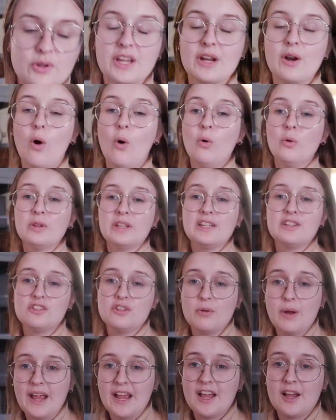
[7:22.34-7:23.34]
You can only
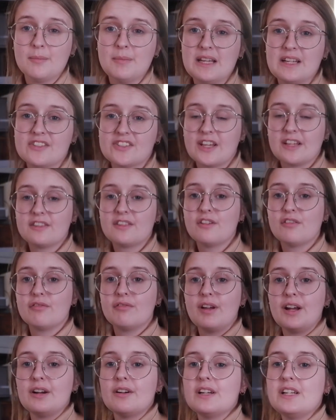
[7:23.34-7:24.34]
do hammocks at the
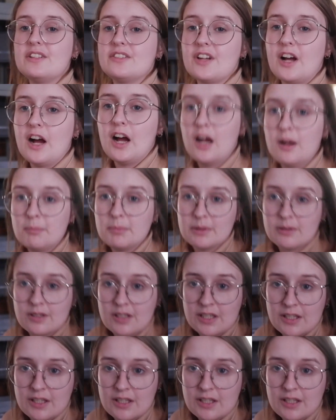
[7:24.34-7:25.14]
very top,